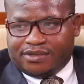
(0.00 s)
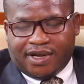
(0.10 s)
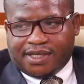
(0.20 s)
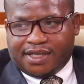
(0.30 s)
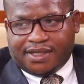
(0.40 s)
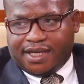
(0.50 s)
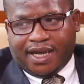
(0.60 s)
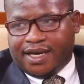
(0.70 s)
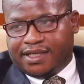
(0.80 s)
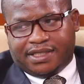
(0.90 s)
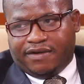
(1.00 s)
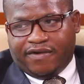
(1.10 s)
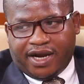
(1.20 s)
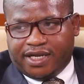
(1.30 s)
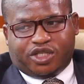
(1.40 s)
So what I say, and it's
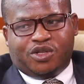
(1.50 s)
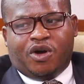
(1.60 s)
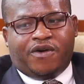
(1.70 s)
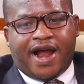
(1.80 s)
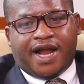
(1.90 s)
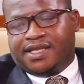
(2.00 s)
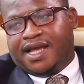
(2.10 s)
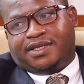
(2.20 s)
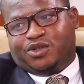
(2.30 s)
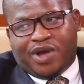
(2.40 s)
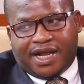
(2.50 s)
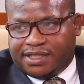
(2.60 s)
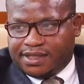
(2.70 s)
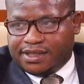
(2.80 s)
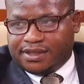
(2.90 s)
never, it's not right that you are
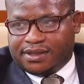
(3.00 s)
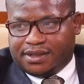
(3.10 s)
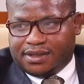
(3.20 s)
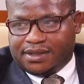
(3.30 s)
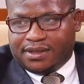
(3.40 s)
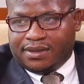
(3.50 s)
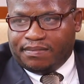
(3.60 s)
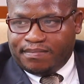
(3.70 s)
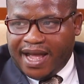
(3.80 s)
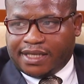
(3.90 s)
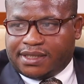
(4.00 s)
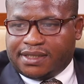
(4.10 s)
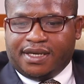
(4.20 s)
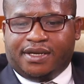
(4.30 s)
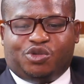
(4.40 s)
cheating.
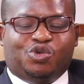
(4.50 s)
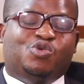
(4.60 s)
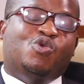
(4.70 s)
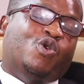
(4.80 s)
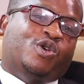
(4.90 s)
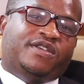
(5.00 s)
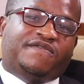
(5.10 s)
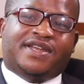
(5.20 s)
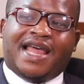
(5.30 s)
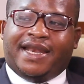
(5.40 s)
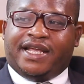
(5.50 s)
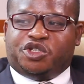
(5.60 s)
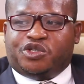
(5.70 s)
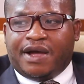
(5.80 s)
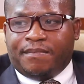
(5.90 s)
But to go even an
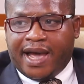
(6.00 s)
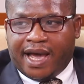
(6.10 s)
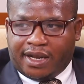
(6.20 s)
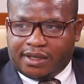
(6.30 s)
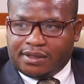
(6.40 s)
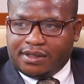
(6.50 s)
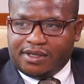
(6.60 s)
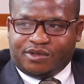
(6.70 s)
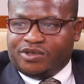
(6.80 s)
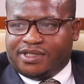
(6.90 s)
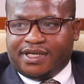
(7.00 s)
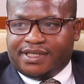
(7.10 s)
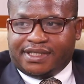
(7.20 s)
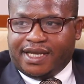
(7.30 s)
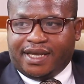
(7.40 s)
extra mile to
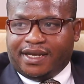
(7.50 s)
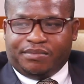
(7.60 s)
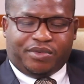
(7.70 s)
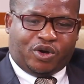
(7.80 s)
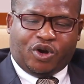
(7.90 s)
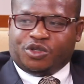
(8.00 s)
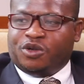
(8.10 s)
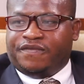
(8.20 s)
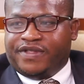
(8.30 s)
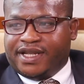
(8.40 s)
say, sir, because of